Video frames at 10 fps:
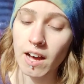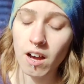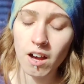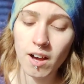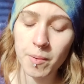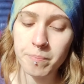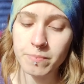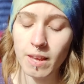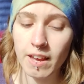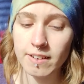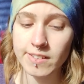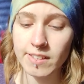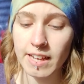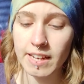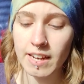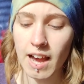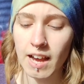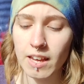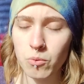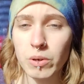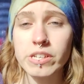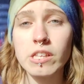And then I went